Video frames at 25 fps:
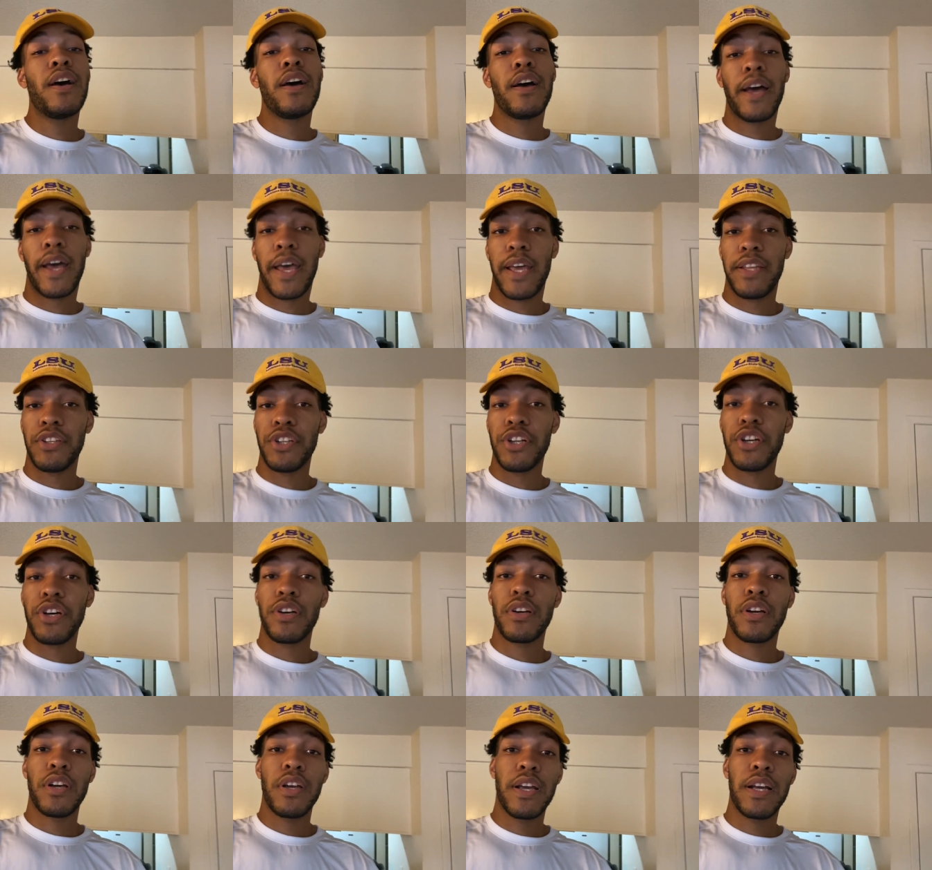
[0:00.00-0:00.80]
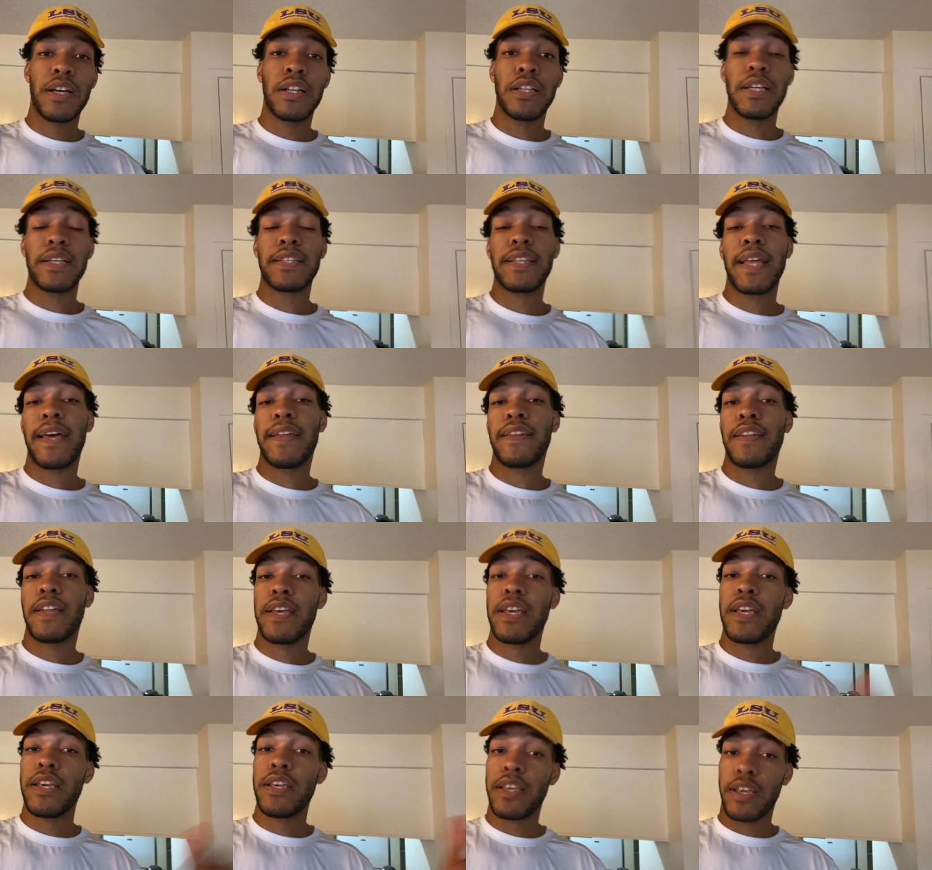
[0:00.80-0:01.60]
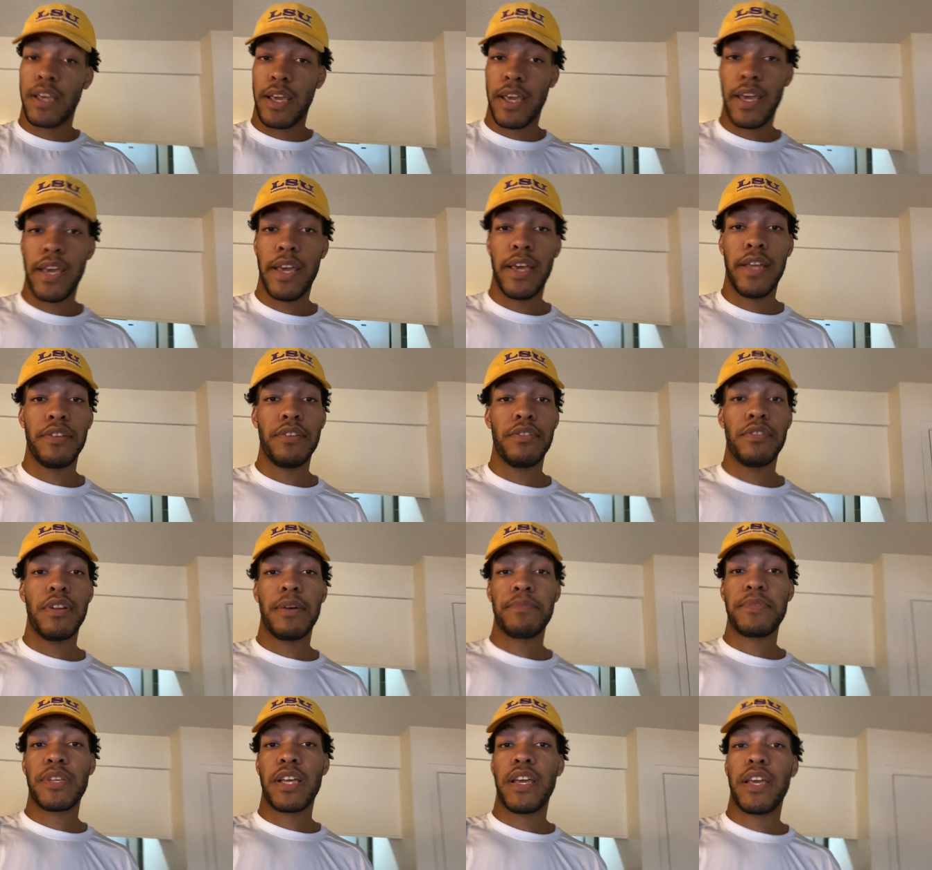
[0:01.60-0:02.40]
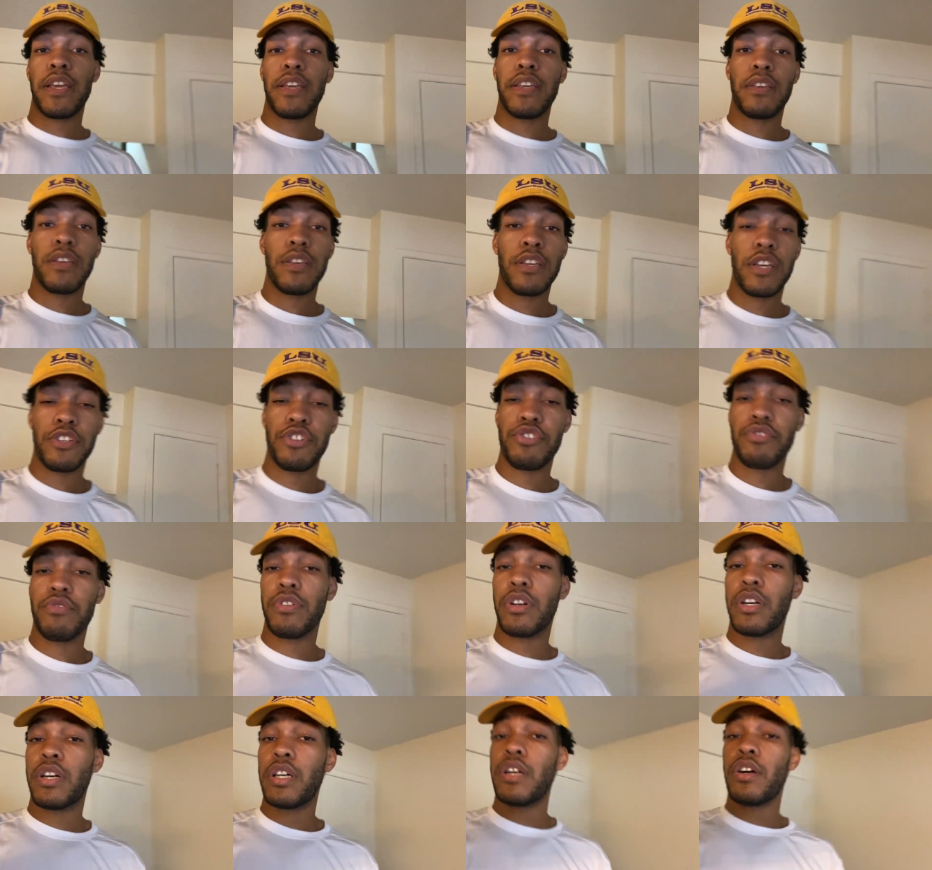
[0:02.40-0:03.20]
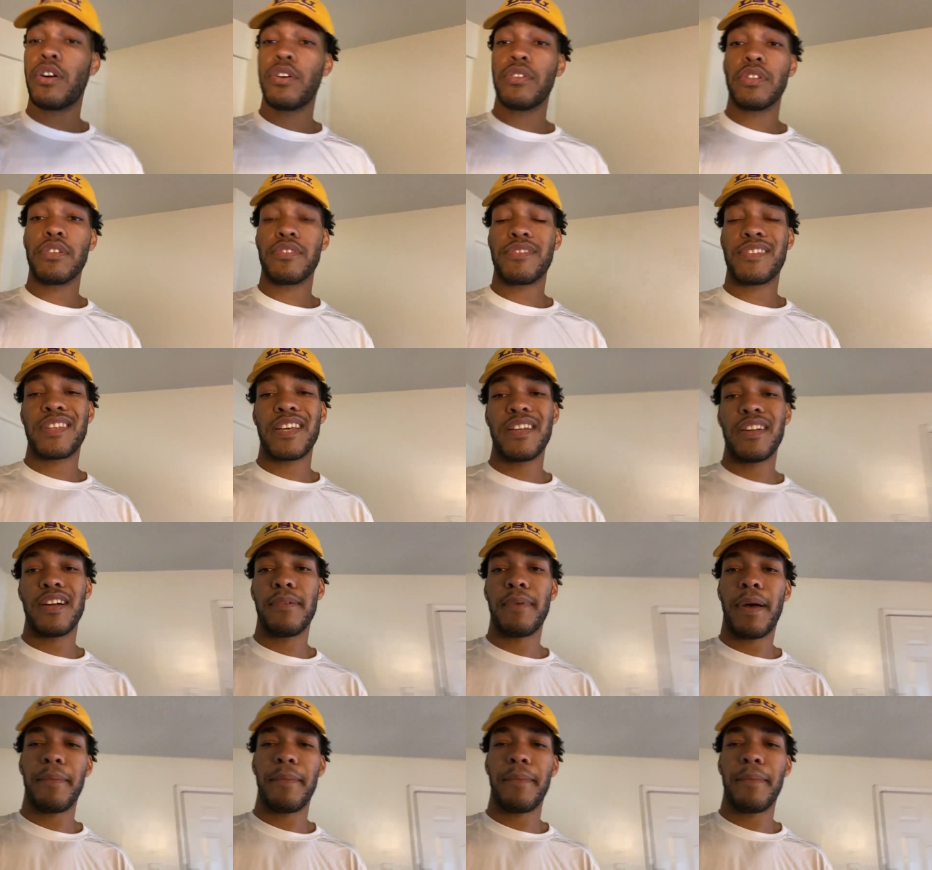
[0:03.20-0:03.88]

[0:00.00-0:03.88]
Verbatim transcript: hey, look, click that link and you know what I'm saying, get you a good old little setup.